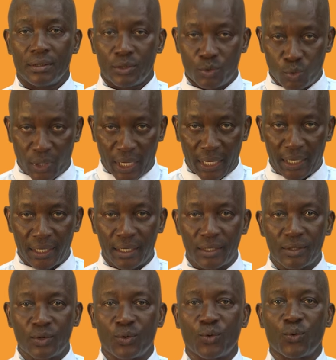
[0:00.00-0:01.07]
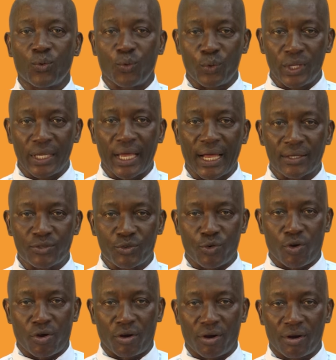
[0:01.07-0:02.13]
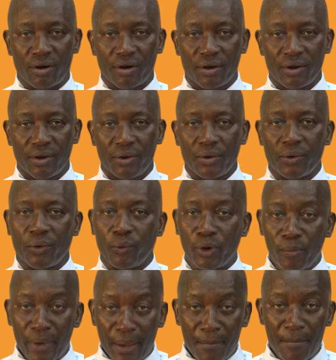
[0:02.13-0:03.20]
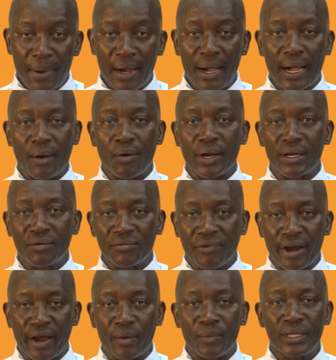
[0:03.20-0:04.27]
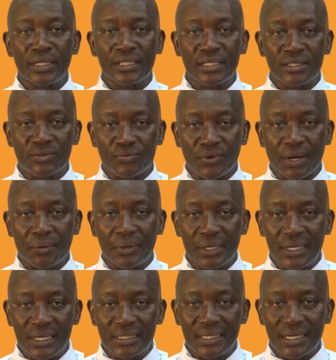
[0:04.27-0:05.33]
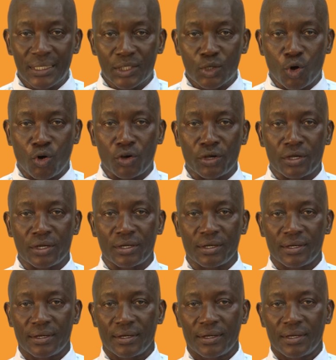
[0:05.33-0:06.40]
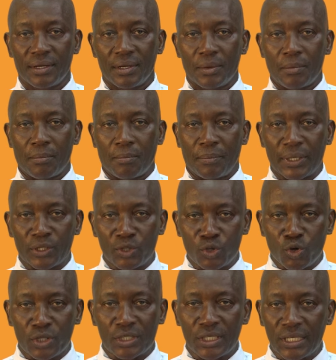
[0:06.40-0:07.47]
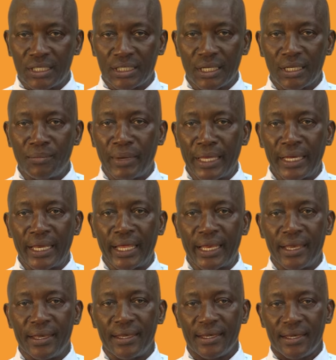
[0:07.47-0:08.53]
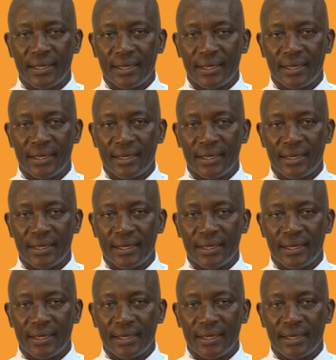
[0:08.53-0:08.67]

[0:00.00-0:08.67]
together we are strong. Remember, our environment is very easily torn, but not easily mended.